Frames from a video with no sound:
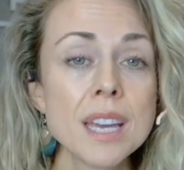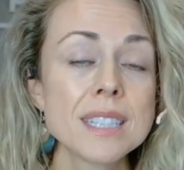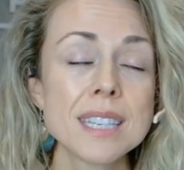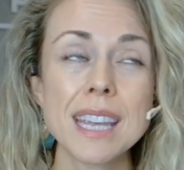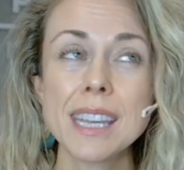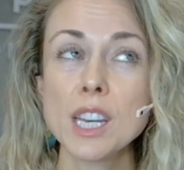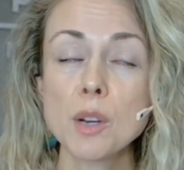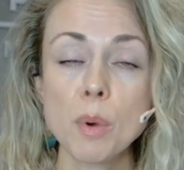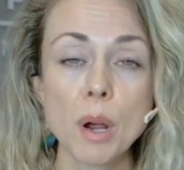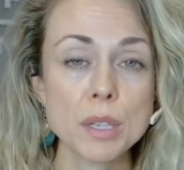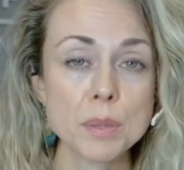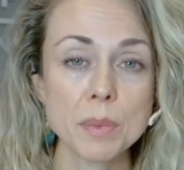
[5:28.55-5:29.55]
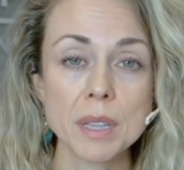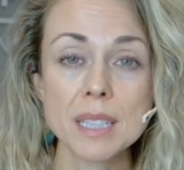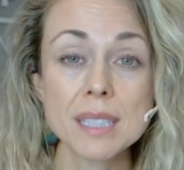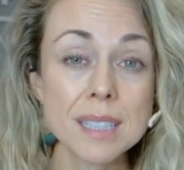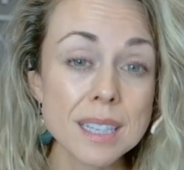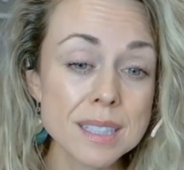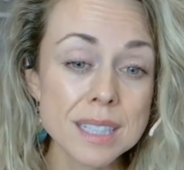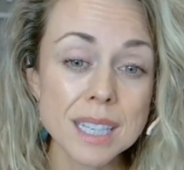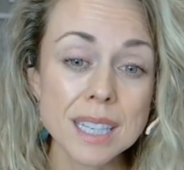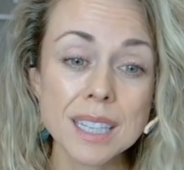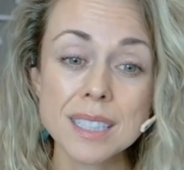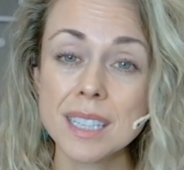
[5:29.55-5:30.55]
taking approximately
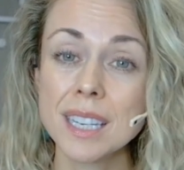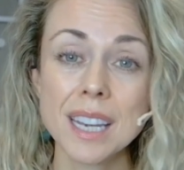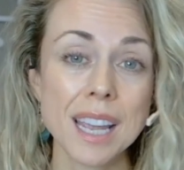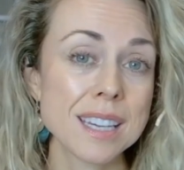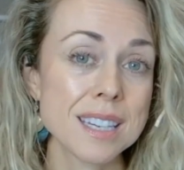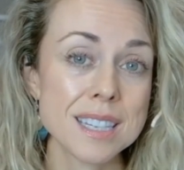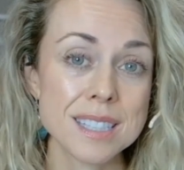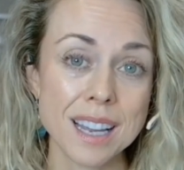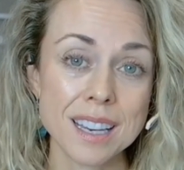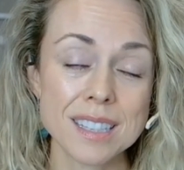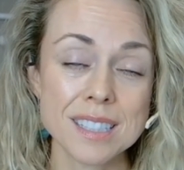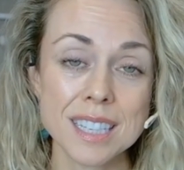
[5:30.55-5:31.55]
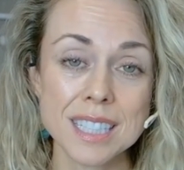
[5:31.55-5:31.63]
60 to 90 seconds